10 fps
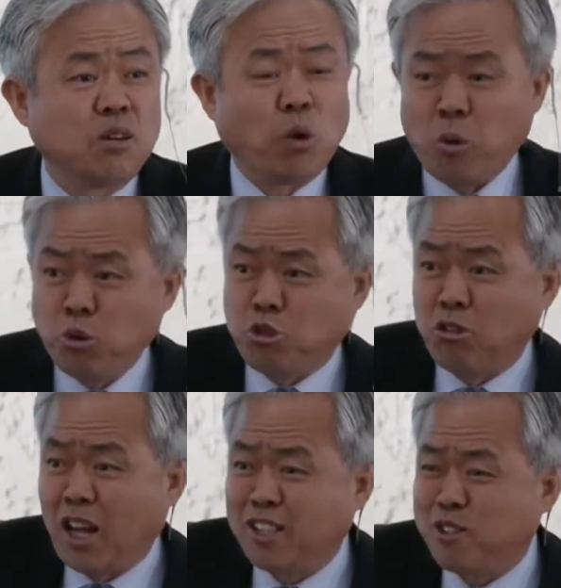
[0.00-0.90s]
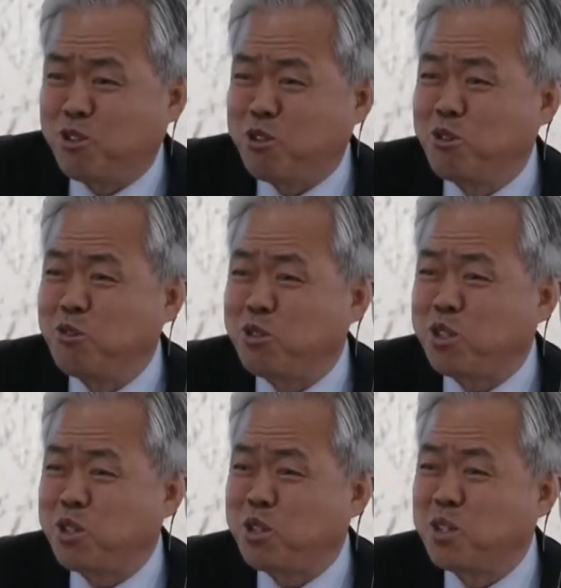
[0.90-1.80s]
What would you like to
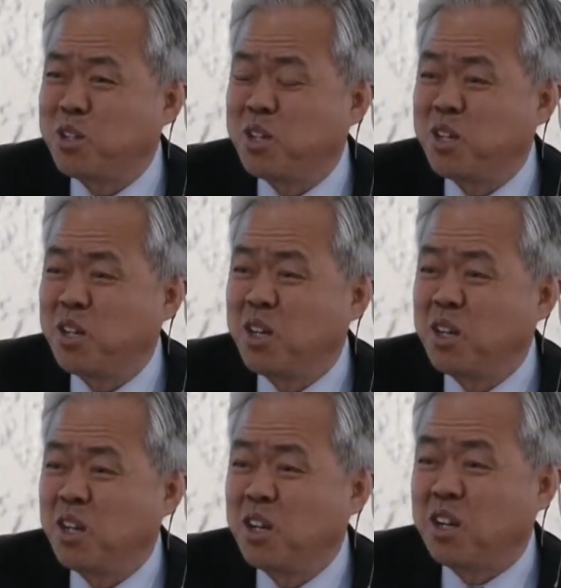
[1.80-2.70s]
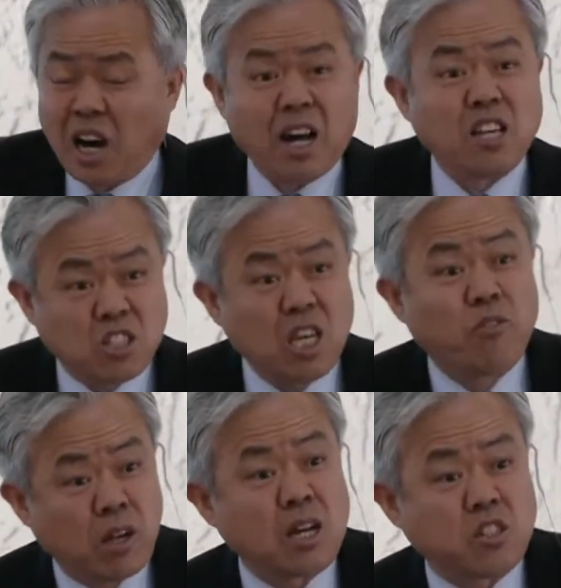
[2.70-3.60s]
choose? God has
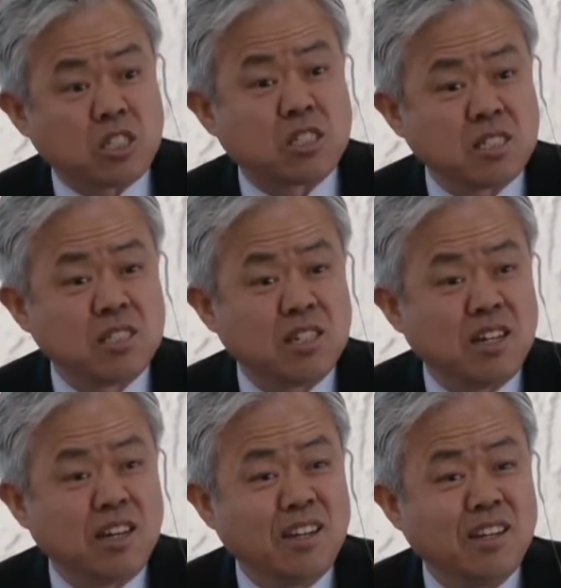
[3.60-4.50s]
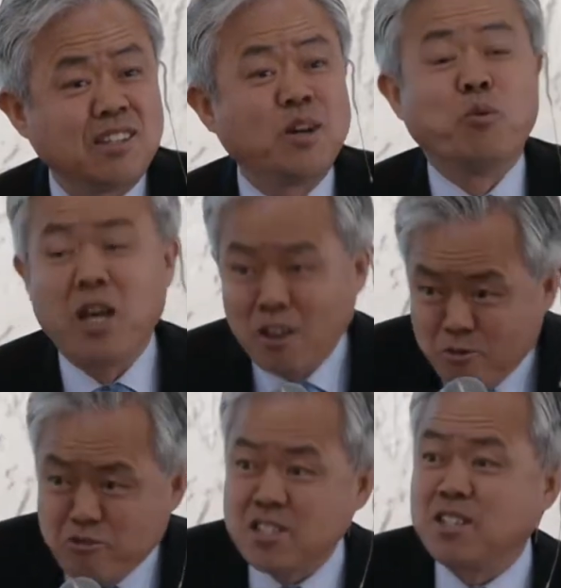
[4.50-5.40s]
given us the way
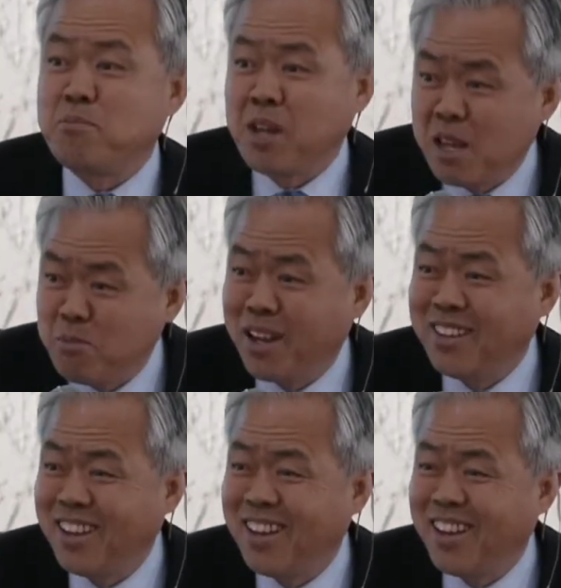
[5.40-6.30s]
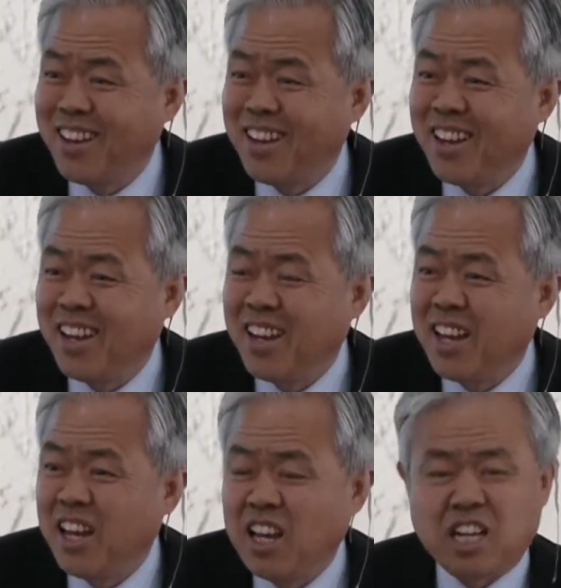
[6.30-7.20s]
of freedom. Amen?
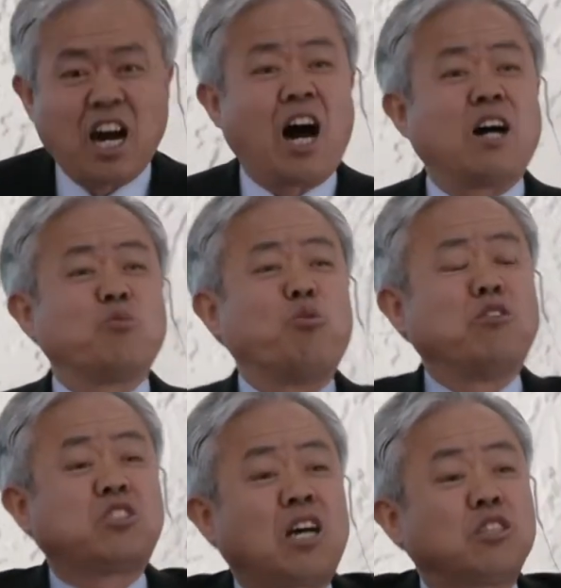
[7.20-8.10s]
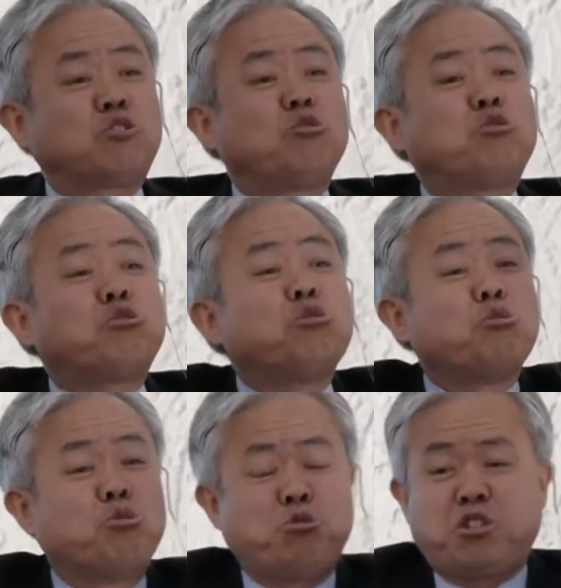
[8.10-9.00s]
Amen. God wants us to
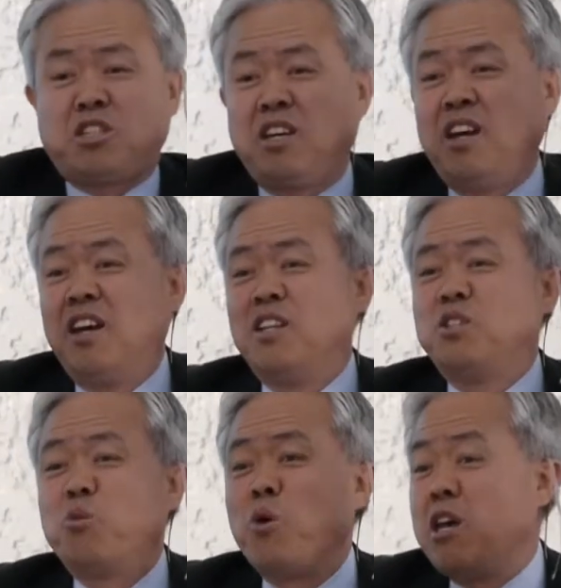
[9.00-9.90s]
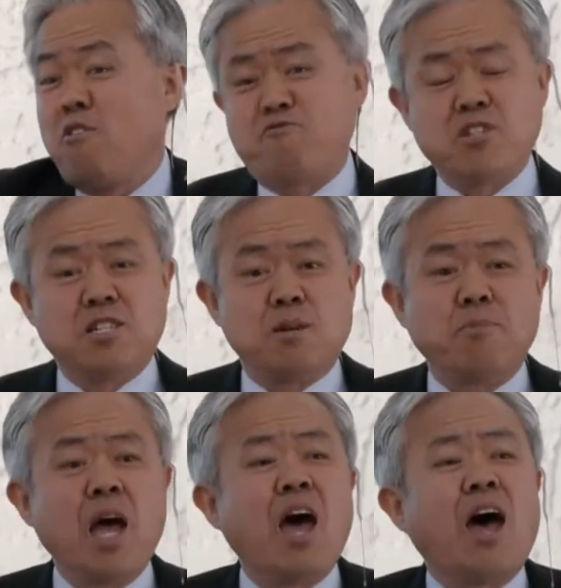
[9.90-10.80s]
choose the way of
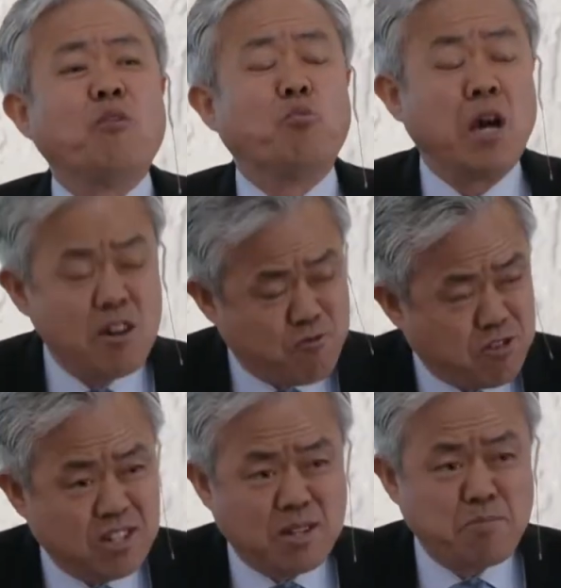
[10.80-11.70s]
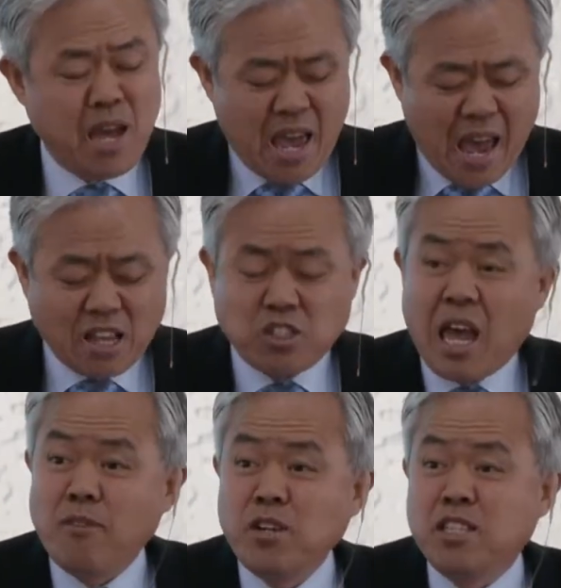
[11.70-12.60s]
freedom. And way of freedom has
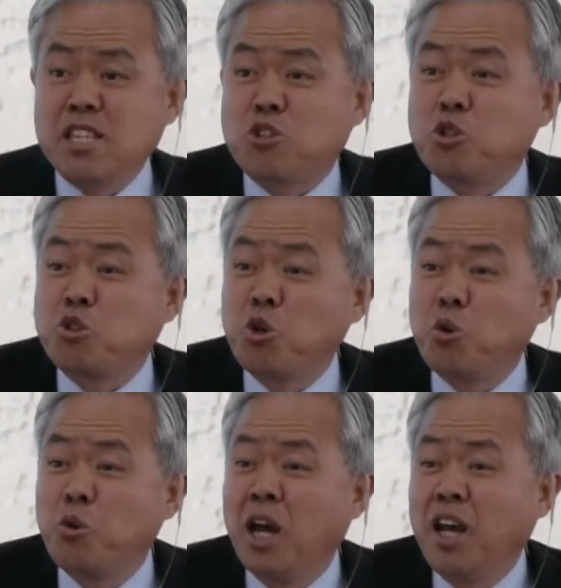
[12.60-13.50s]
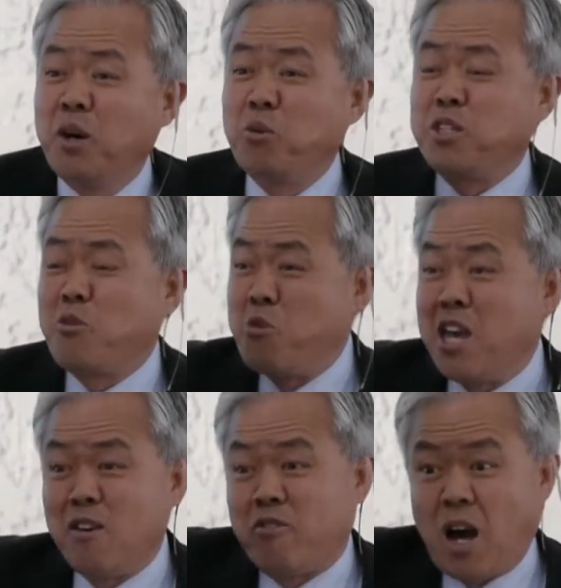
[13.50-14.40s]
everything to do with the
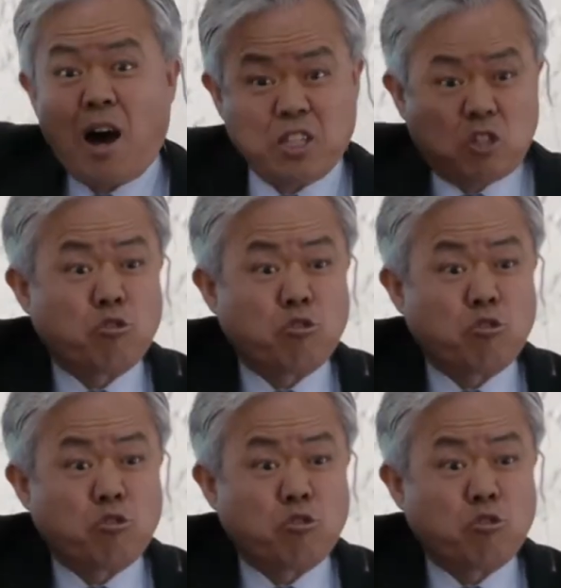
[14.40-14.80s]
way of God's